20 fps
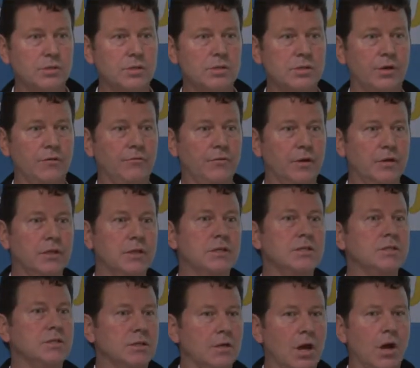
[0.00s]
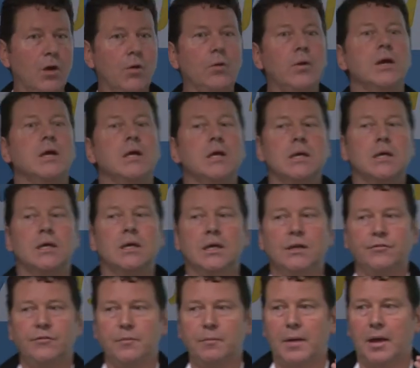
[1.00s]
So if I need to know
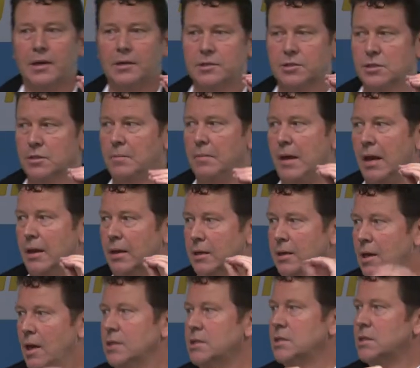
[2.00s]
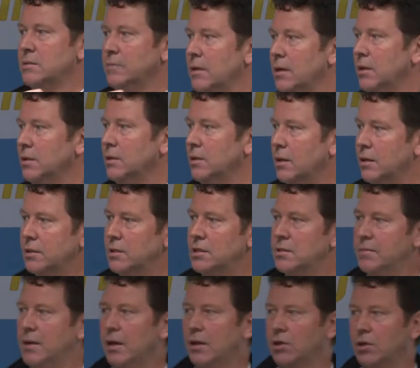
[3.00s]
information about a customer, I need
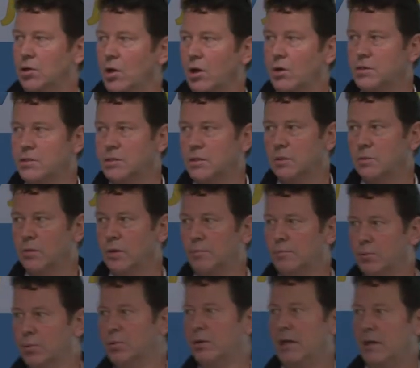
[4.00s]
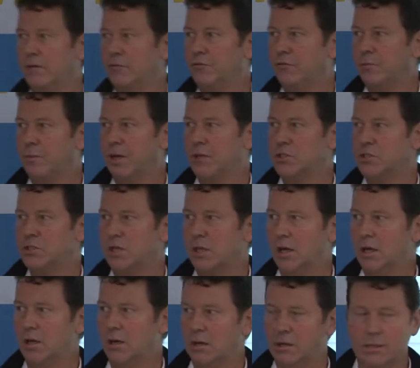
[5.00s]
to be able to go somewhere, pull that information
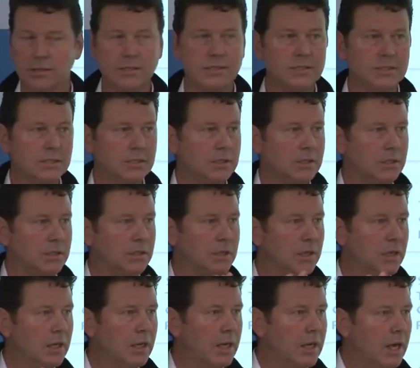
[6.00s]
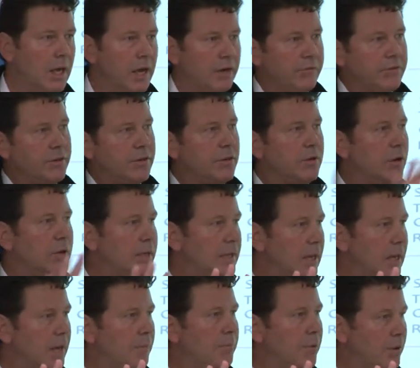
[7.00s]
out, and I can see everything I
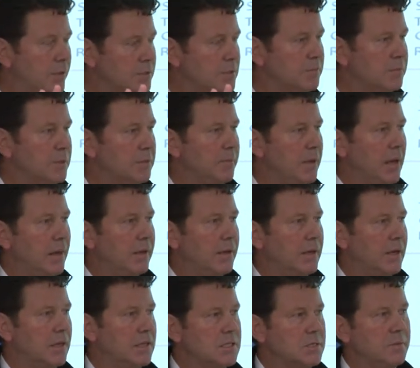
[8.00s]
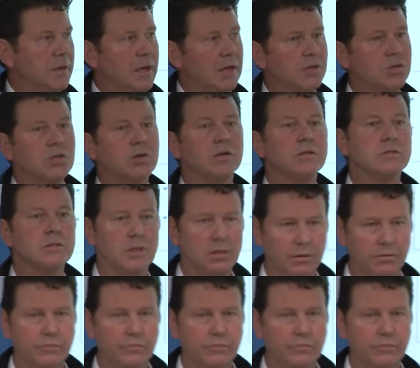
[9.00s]
can possibly about the customer and trust that